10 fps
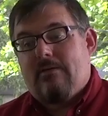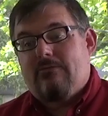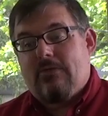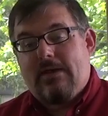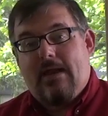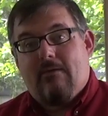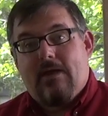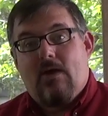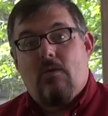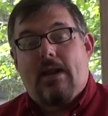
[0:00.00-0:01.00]

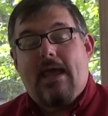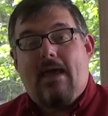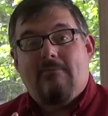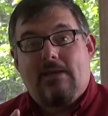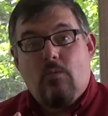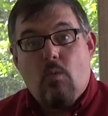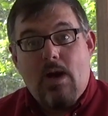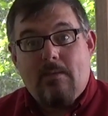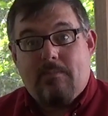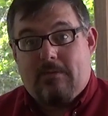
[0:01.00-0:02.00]
scenario and having
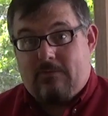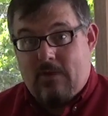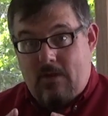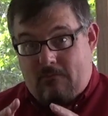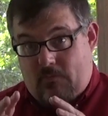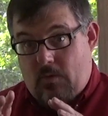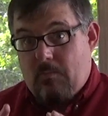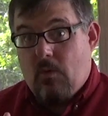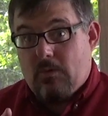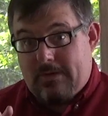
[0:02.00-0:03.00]
weapons for a
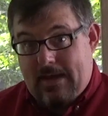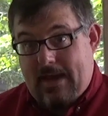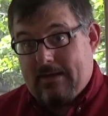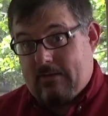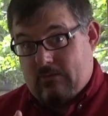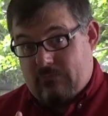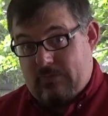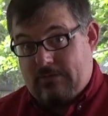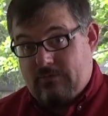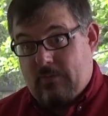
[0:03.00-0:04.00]
more tactical
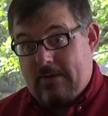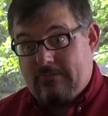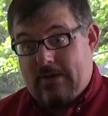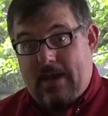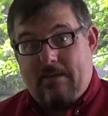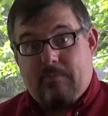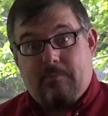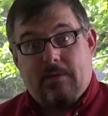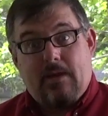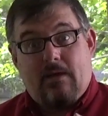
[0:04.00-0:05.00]
situation
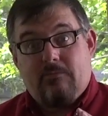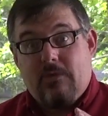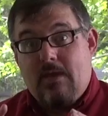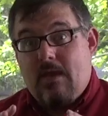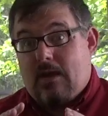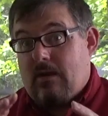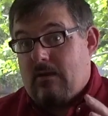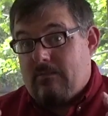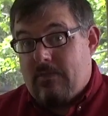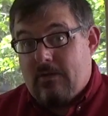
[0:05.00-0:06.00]
happen, because
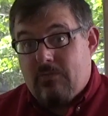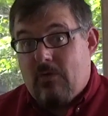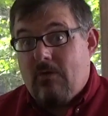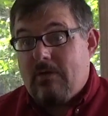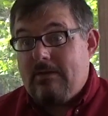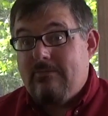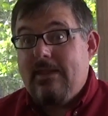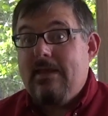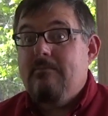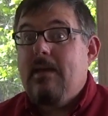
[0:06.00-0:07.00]
the authorities
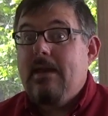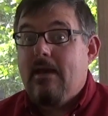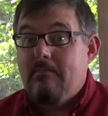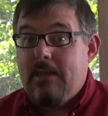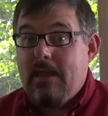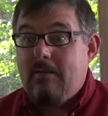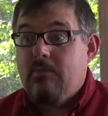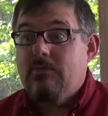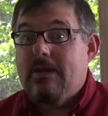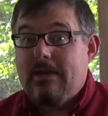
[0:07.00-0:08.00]
then may not be
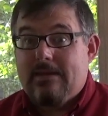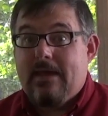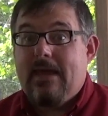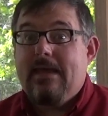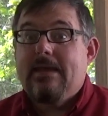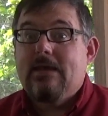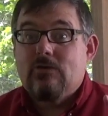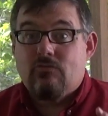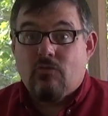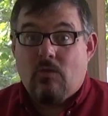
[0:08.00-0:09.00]
able to contain and
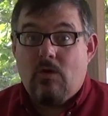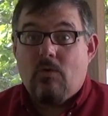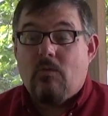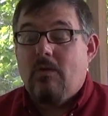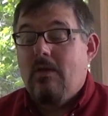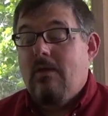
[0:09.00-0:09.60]
control